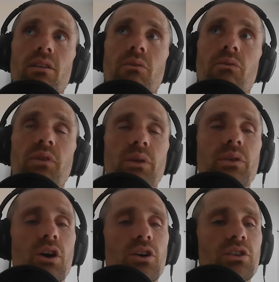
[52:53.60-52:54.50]
the
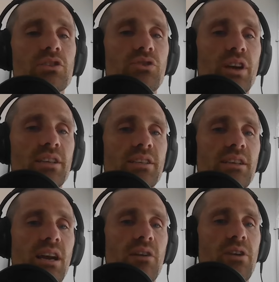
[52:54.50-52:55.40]
fifth hardest
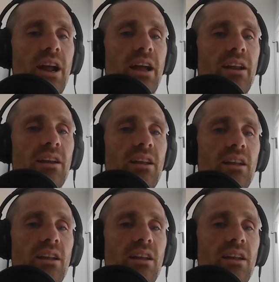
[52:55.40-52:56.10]
race I ran,